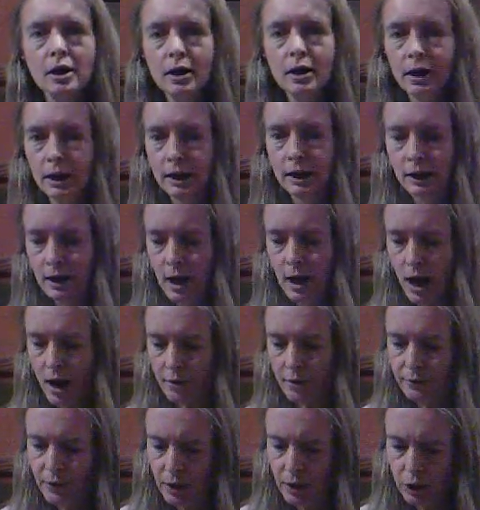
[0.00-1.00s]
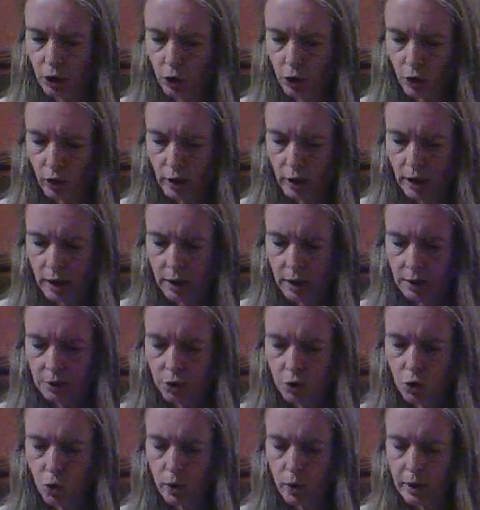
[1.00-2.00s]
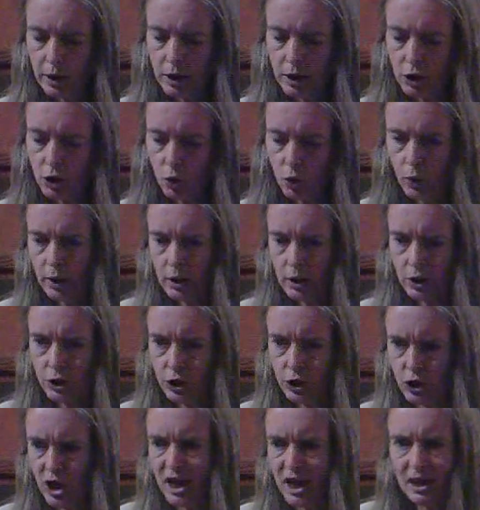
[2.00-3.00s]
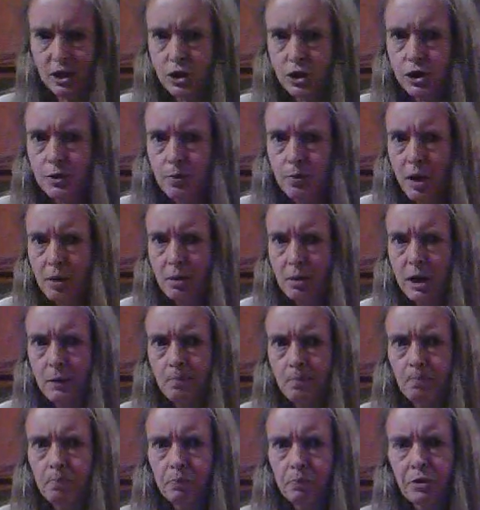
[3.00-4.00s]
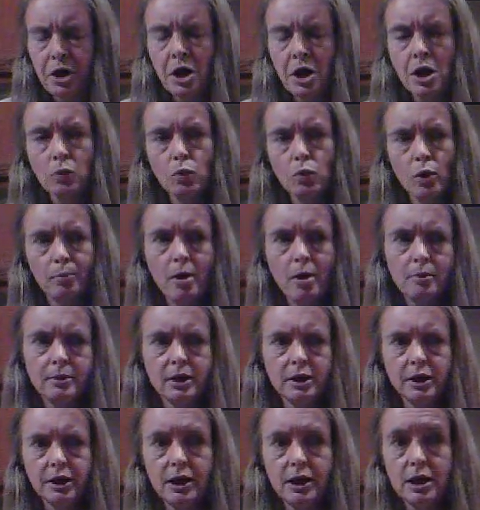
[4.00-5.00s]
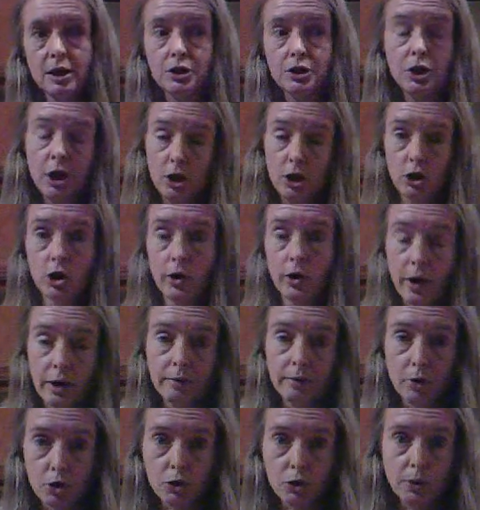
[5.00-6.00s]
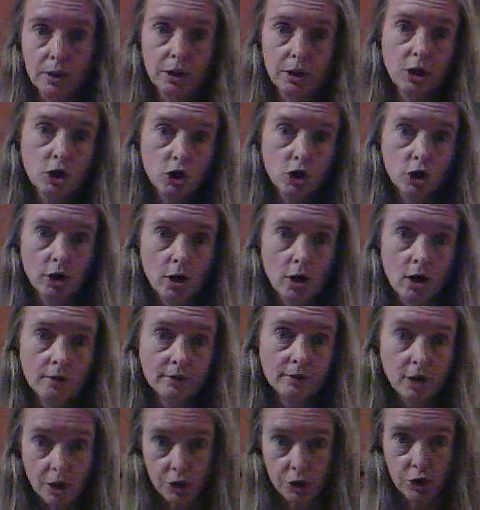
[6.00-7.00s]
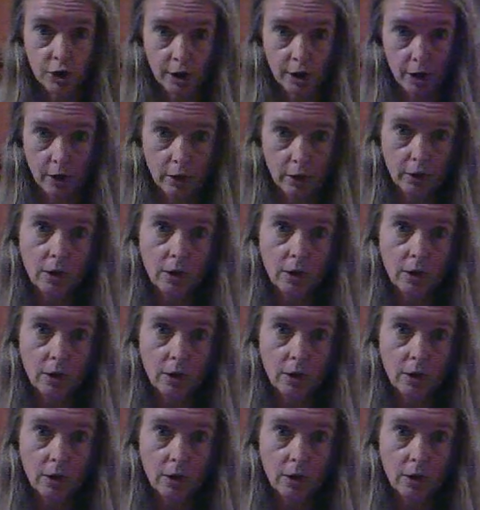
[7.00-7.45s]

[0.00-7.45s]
uh, I figure in 2026, maybe, we're probably going to get a 10 year anniversary edition of Gunslinger.